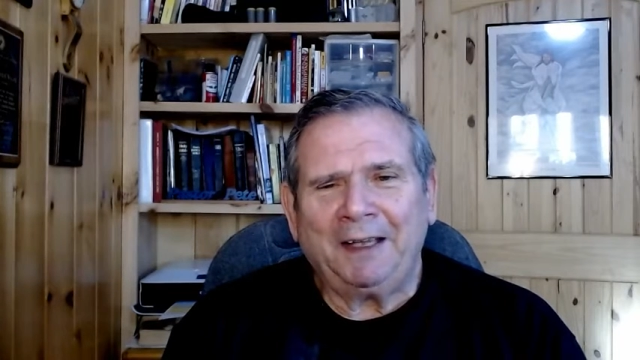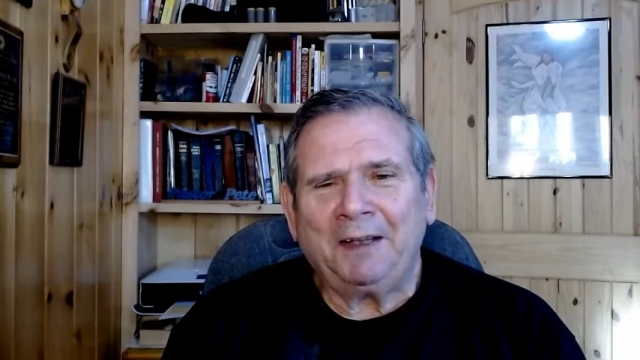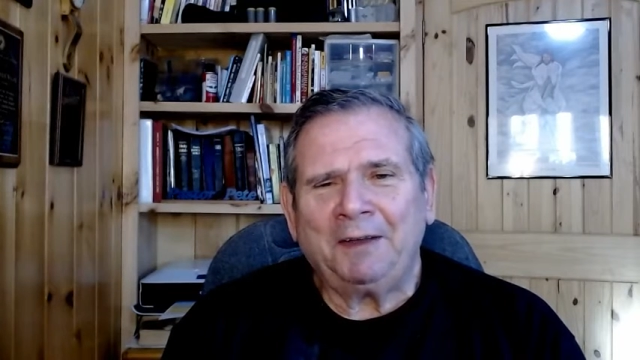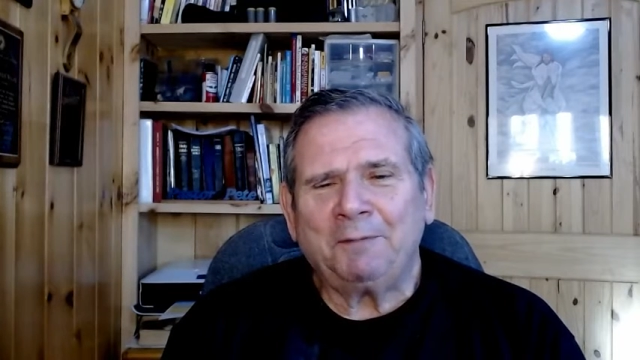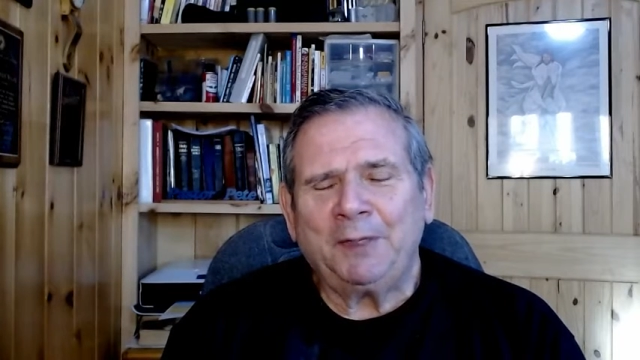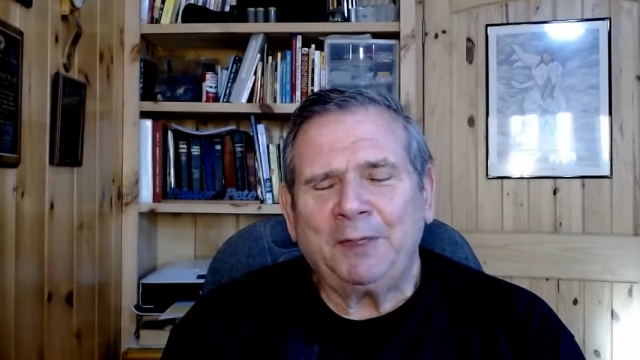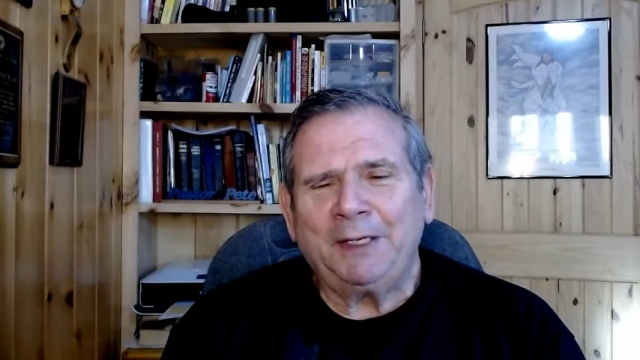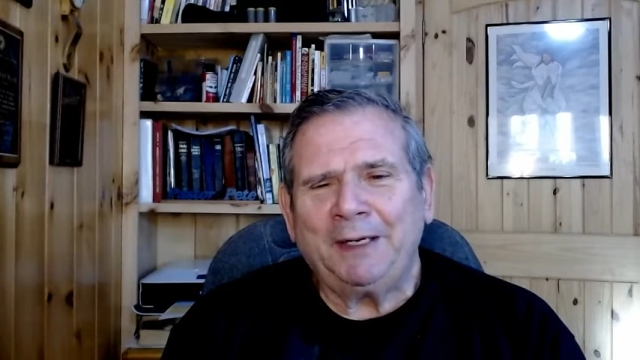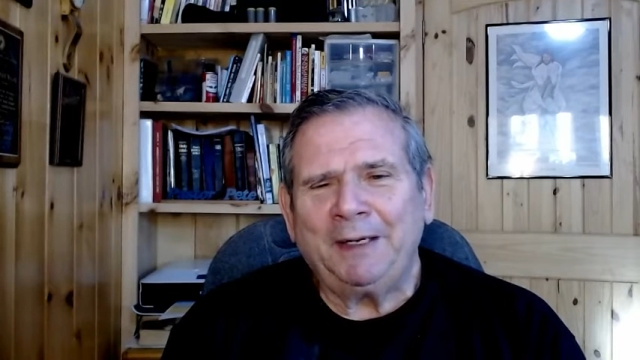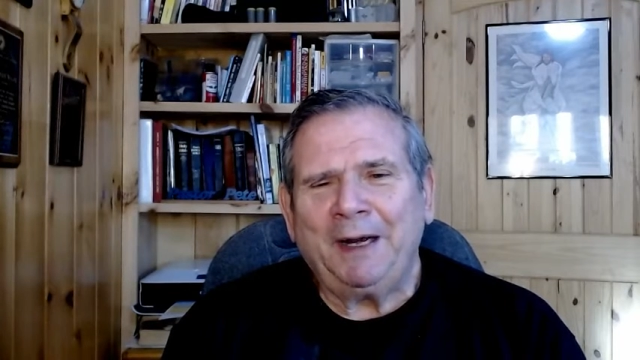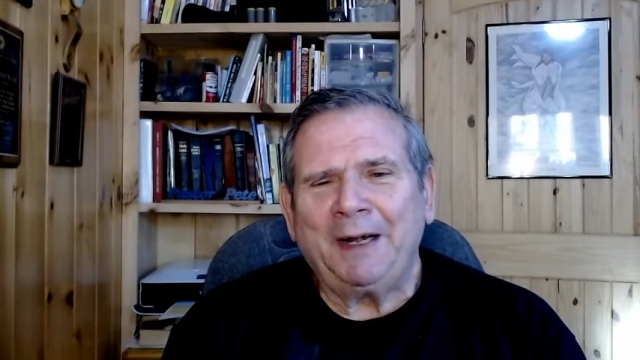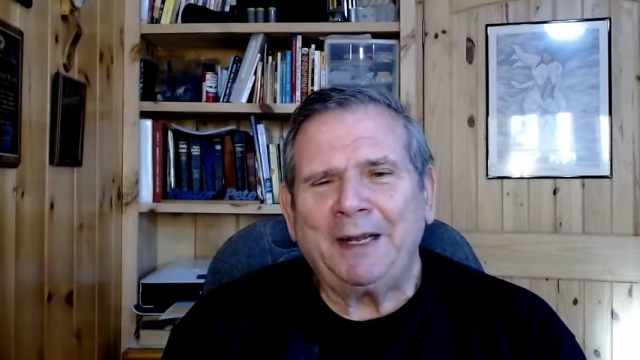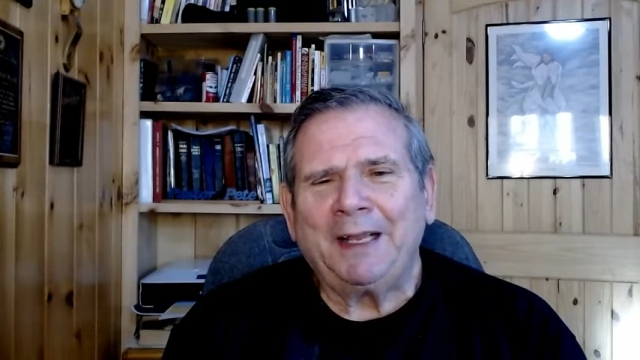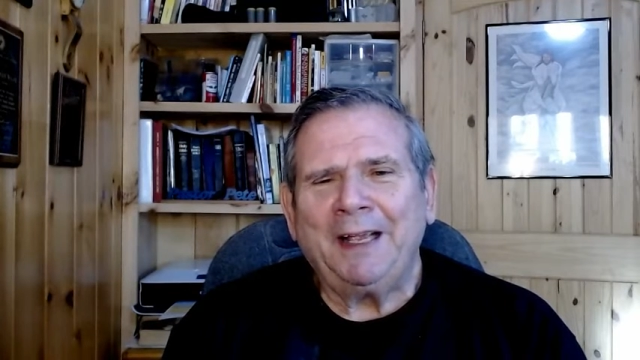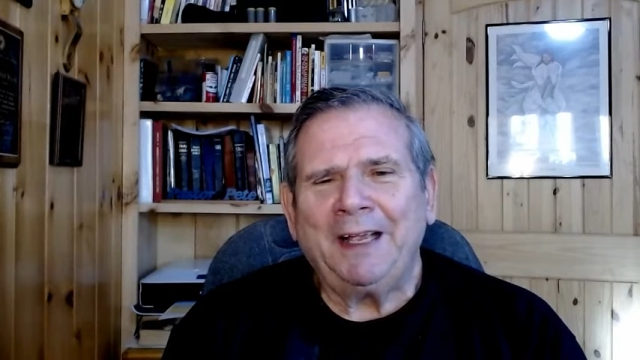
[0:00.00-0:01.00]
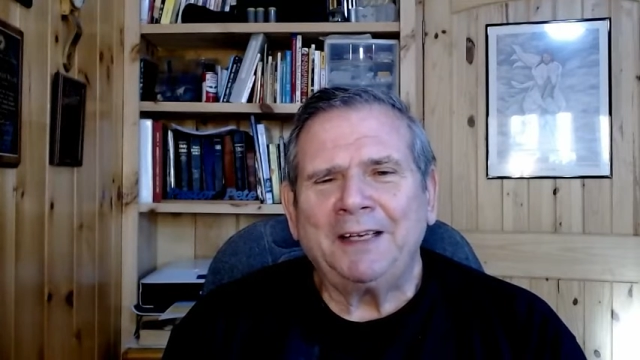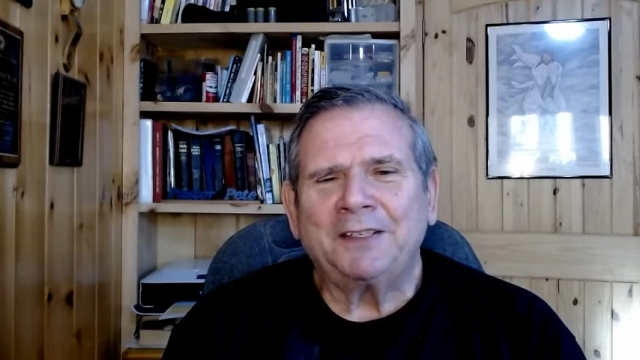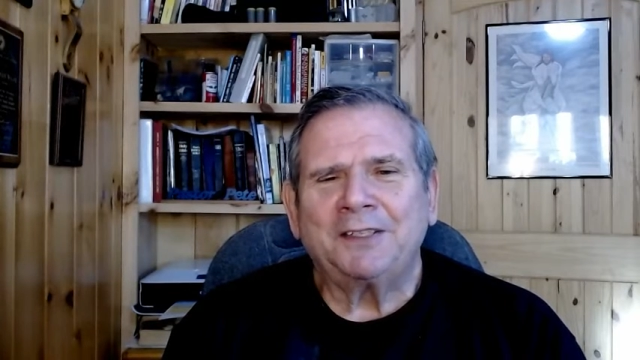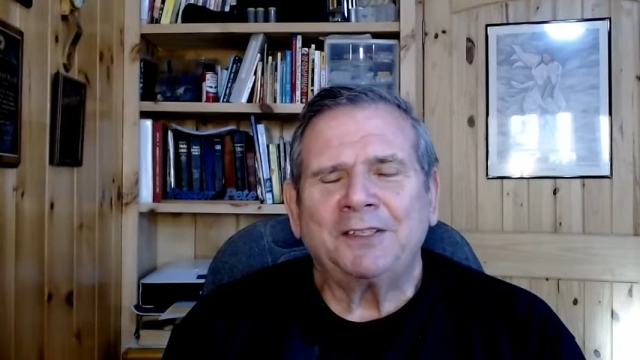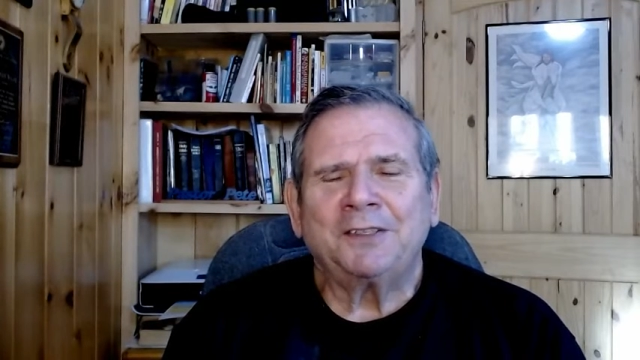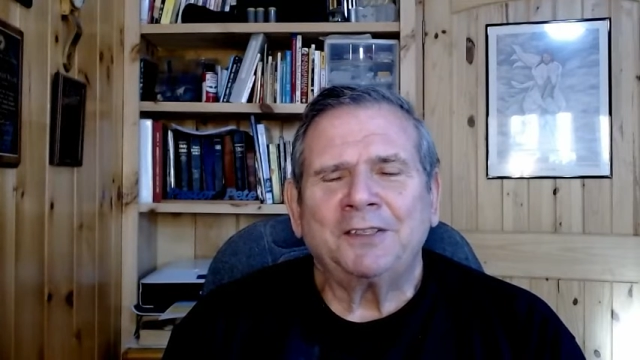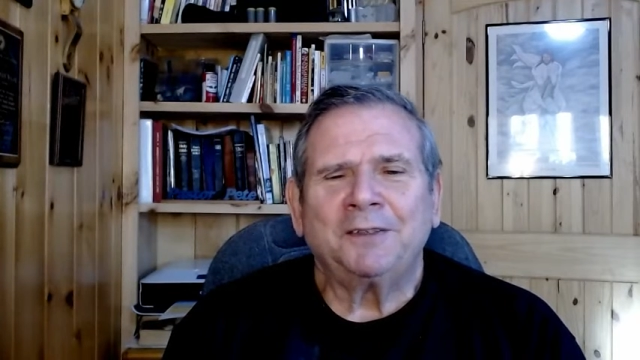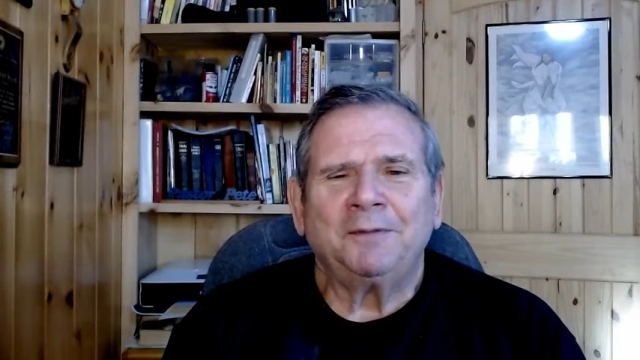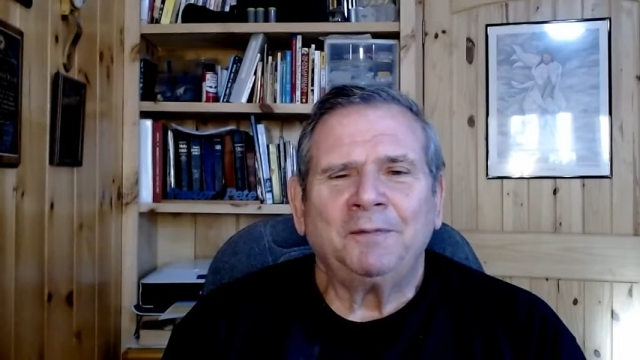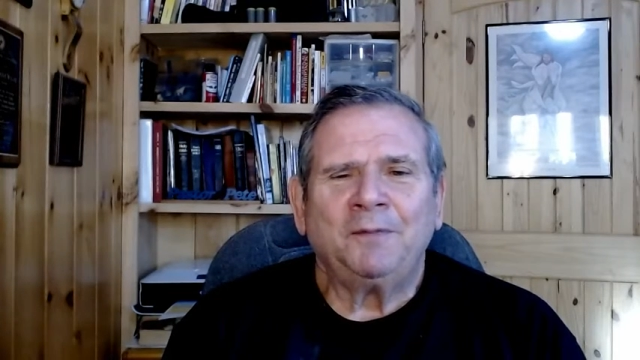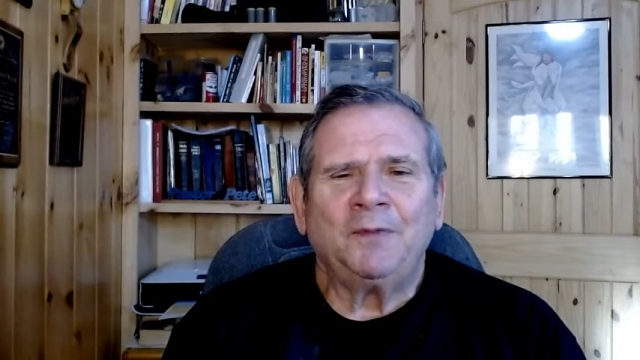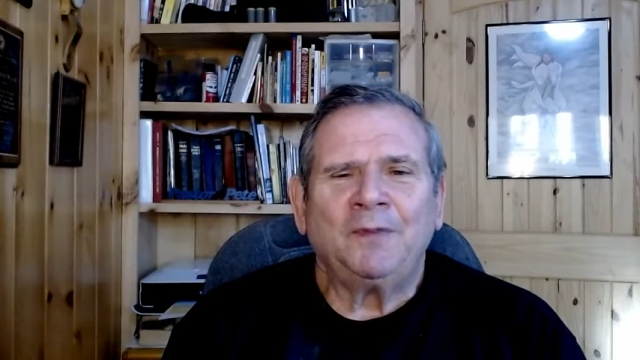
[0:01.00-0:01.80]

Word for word: uh, but in any case,